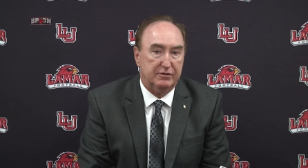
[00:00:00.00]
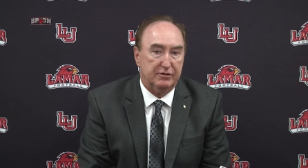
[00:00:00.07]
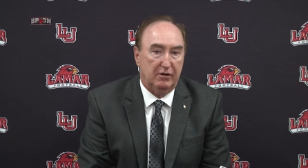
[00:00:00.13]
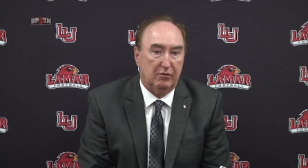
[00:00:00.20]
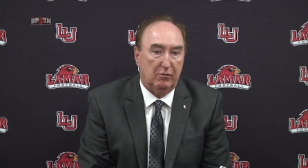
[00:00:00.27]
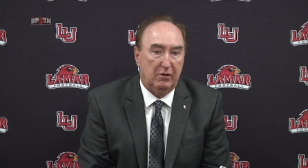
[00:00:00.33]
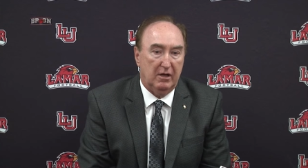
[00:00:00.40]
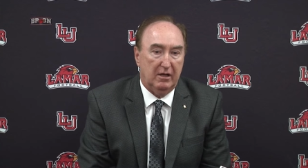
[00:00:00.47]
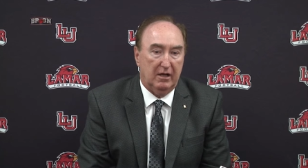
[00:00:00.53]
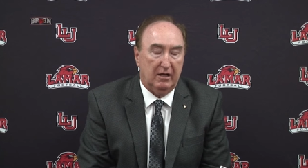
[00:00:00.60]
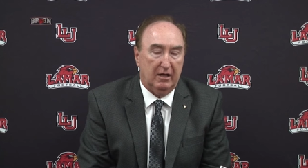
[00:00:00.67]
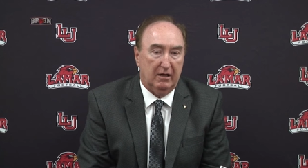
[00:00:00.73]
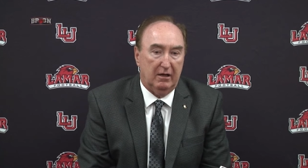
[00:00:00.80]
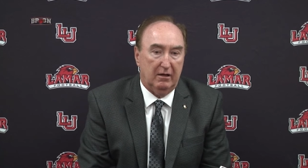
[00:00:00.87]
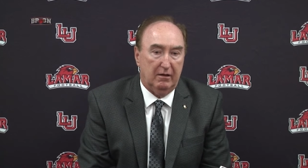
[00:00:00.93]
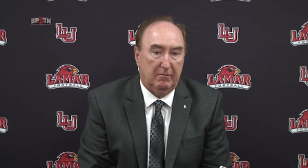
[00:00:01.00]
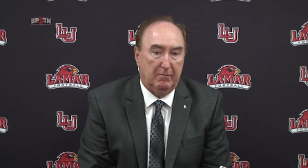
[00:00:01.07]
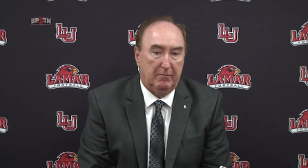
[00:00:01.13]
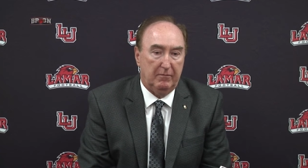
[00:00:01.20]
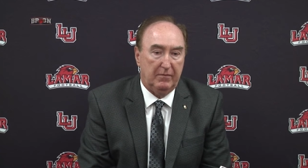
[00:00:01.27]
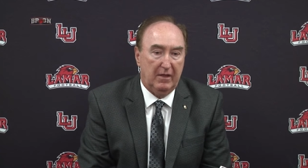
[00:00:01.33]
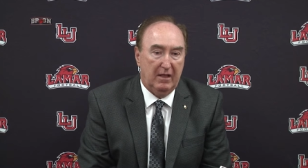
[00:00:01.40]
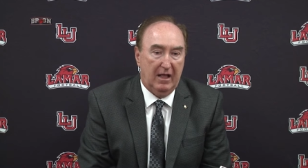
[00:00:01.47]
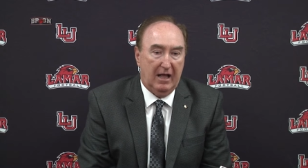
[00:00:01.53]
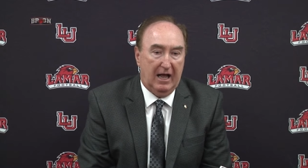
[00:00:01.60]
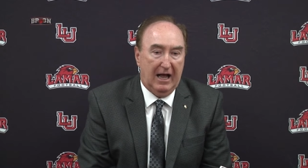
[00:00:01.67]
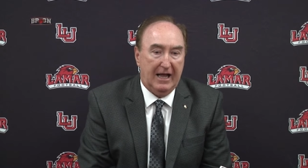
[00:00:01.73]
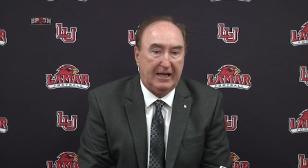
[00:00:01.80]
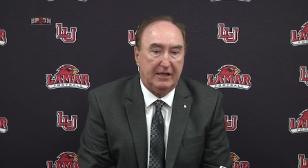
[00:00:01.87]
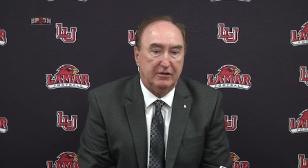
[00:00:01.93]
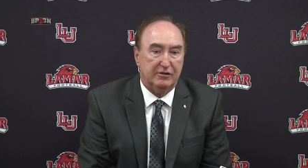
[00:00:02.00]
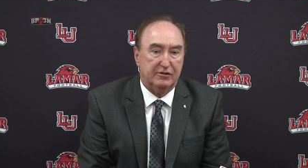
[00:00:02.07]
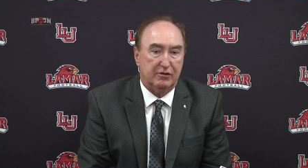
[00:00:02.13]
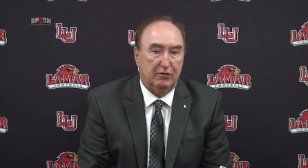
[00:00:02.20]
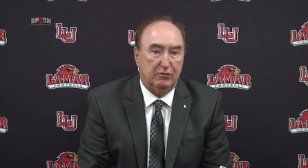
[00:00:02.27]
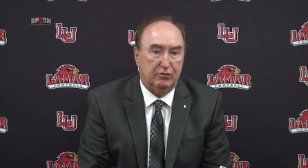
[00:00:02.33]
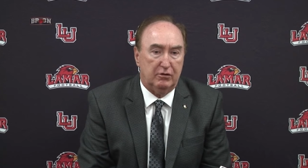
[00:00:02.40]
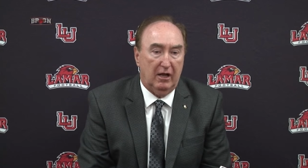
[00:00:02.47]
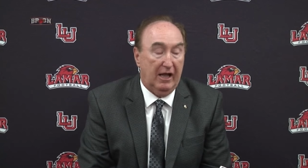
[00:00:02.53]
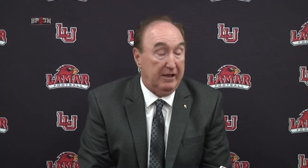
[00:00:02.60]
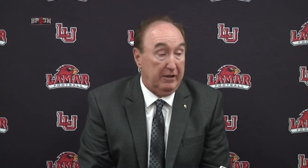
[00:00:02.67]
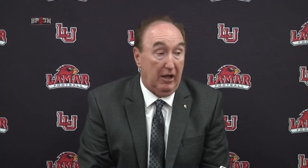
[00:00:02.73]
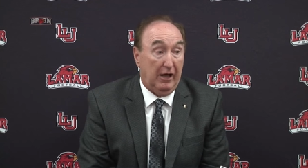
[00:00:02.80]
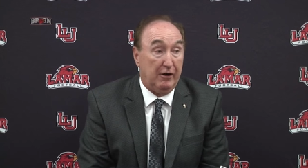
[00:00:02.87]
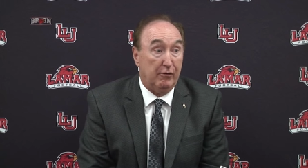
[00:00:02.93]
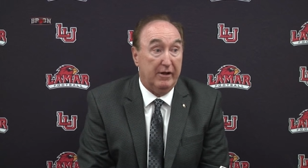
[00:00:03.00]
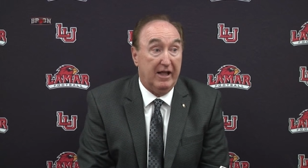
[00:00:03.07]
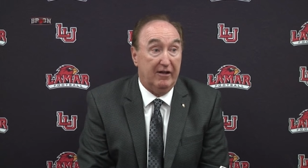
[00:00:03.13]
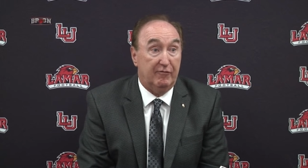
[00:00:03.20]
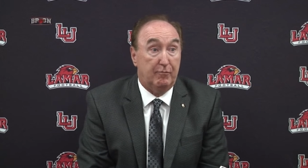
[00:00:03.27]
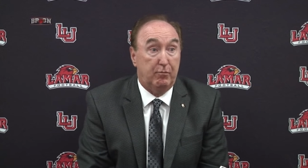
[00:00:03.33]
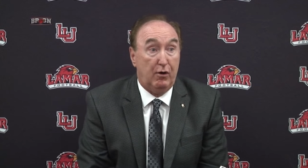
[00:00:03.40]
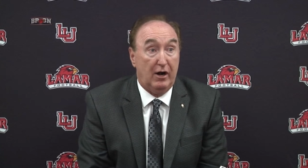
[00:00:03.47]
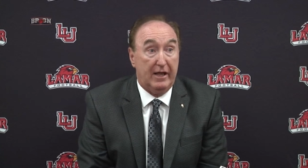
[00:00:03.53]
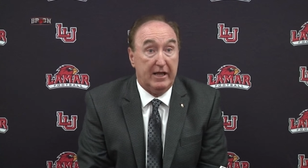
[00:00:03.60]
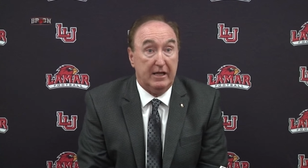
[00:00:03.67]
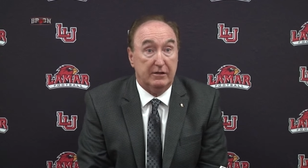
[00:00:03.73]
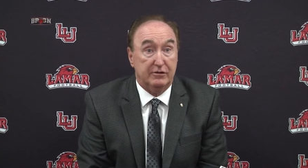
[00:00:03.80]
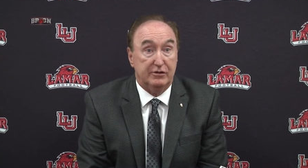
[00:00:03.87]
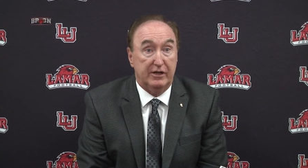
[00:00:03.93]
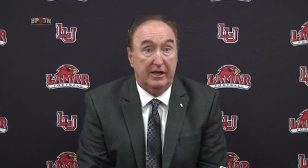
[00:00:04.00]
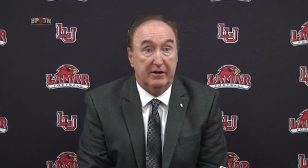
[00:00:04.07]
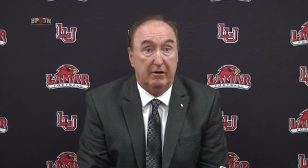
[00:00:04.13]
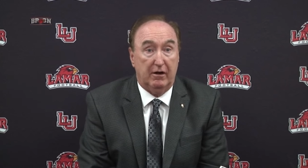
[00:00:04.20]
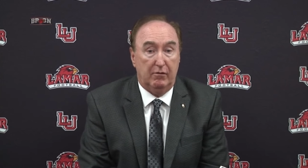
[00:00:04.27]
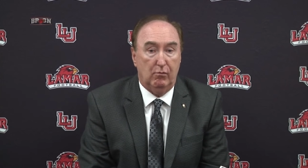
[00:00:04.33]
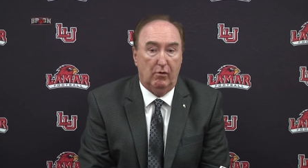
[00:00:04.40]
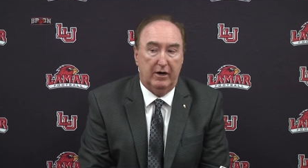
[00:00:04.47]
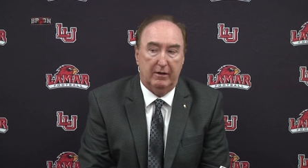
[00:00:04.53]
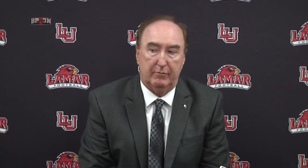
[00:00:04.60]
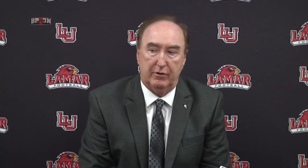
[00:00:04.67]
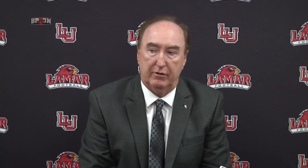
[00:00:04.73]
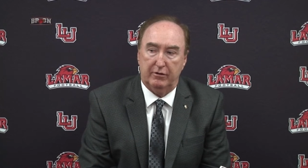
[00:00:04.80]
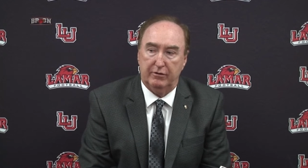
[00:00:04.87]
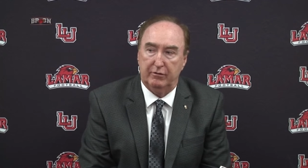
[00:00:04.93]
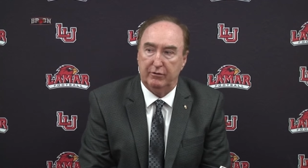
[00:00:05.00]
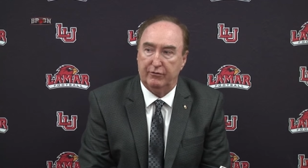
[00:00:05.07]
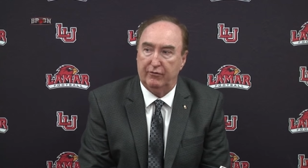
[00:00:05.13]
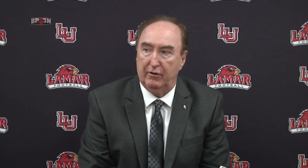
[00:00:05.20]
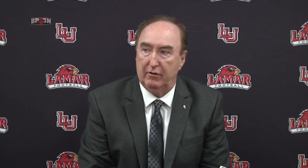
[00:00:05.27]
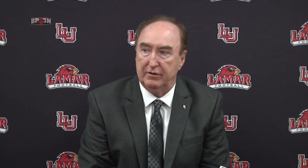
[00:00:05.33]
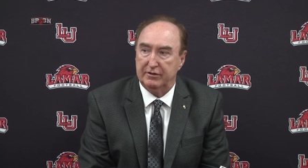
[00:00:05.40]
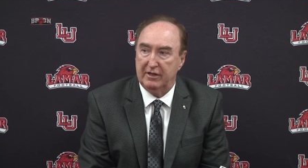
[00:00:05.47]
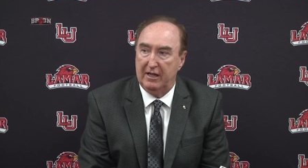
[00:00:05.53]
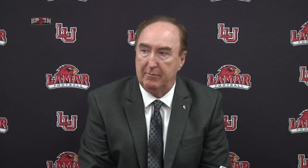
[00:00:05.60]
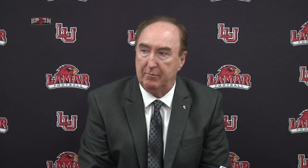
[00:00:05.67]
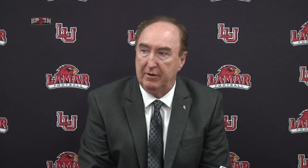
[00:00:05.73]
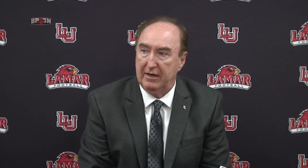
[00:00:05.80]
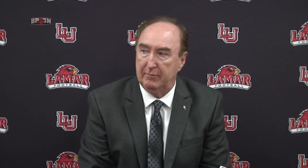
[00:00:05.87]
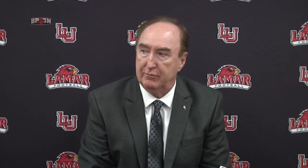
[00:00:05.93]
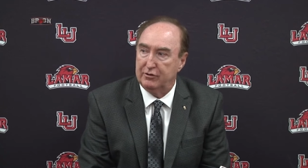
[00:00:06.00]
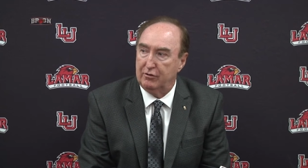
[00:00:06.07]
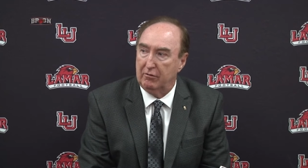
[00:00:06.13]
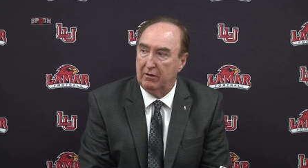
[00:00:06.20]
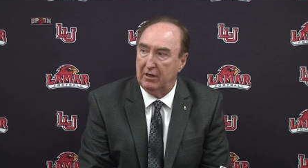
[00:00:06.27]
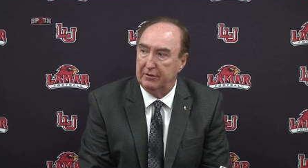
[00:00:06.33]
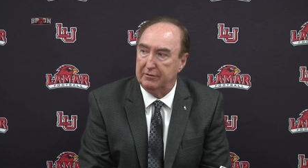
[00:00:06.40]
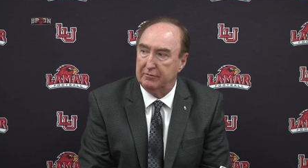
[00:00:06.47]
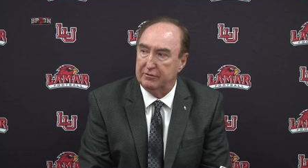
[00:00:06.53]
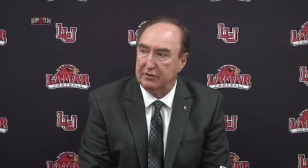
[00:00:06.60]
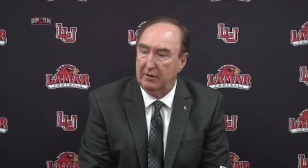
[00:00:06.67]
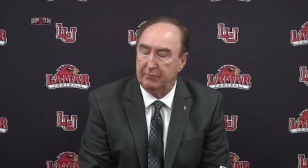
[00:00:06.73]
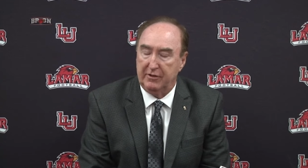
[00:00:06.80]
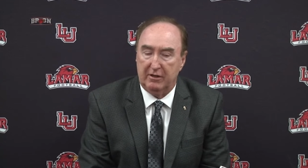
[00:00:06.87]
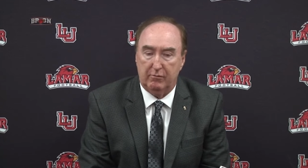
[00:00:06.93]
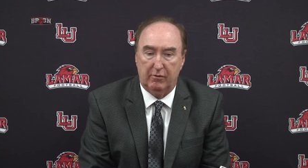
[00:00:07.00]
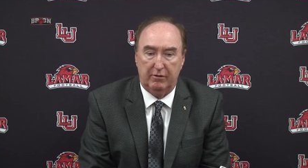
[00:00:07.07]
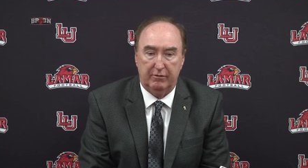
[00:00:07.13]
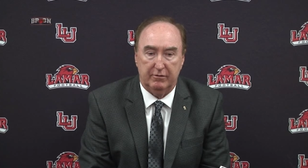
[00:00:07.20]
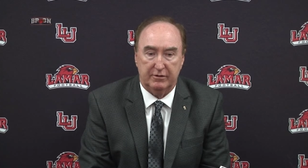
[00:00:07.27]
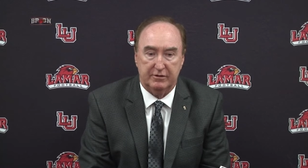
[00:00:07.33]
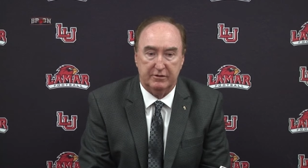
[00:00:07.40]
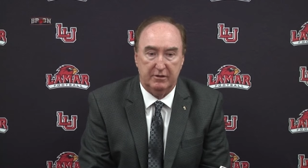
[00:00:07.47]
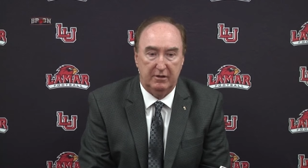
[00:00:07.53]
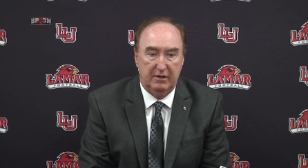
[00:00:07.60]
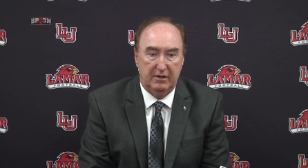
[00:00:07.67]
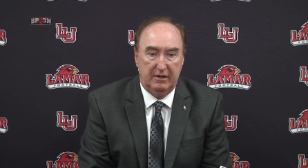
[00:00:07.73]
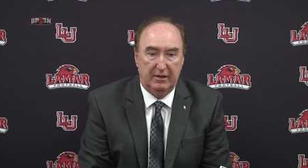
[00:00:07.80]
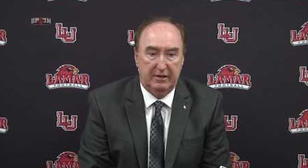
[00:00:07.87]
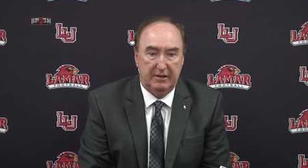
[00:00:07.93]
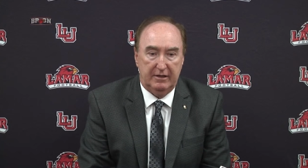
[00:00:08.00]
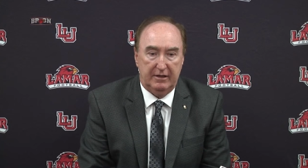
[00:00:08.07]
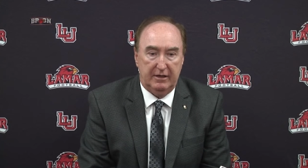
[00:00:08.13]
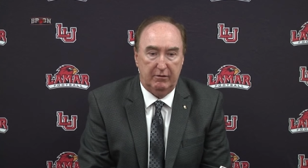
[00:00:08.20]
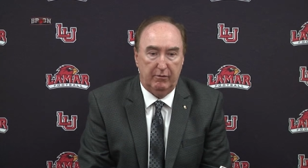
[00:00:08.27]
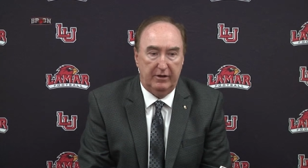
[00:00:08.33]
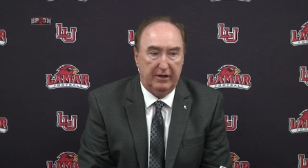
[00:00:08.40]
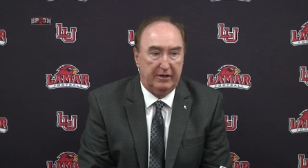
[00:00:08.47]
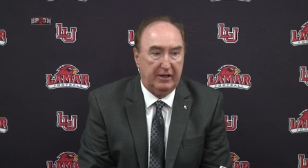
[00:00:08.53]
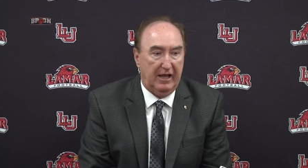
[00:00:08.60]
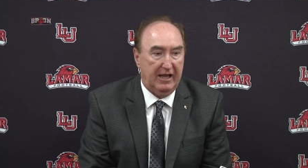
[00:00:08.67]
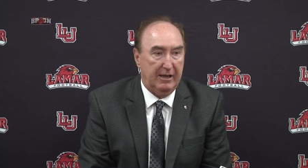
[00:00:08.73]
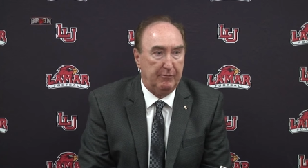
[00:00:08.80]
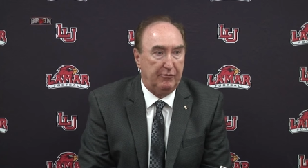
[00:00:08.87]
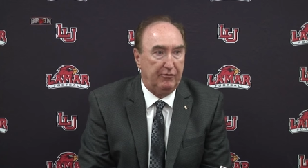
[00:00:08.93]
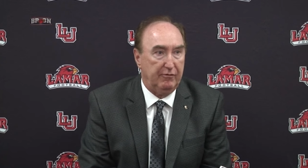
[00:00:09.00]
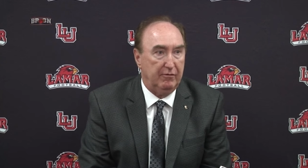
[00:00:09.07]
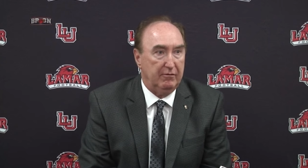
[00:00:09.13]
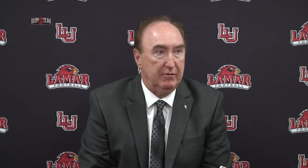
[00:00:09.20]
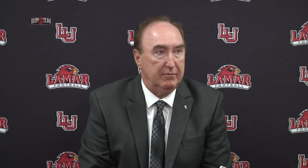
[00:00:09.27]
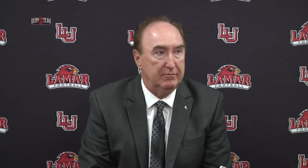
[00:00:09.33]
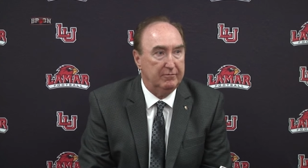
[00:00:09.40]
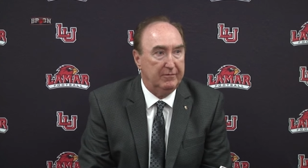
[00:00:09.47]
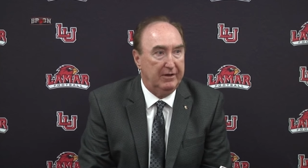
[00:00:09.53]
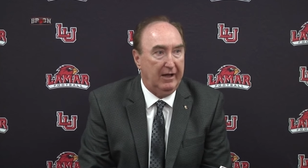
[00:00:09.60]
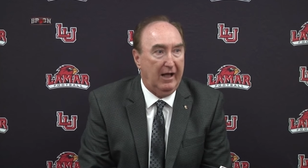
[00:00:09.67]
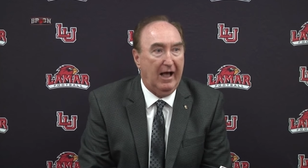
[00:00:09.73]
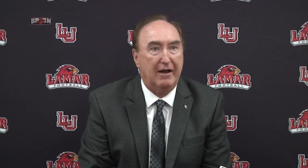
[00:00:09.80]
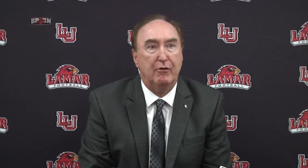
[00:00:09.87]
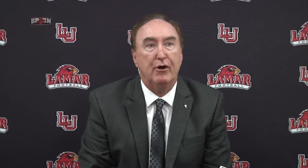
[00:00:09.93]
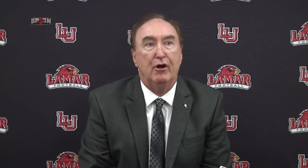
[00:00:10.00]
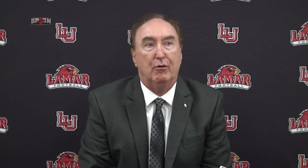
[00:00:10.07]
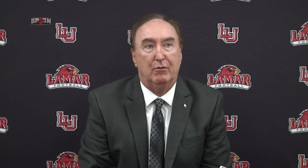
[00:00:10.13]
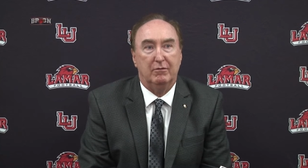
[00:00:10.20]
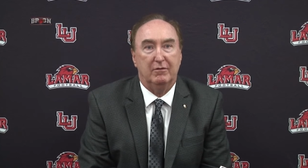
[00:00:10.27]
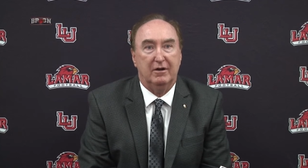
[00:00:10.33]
So um, I can still, I, I don't have plans yet on what I'm going to do as far as that, but I'm sure I'll do something, whether it's in the way of camps or, I don't know.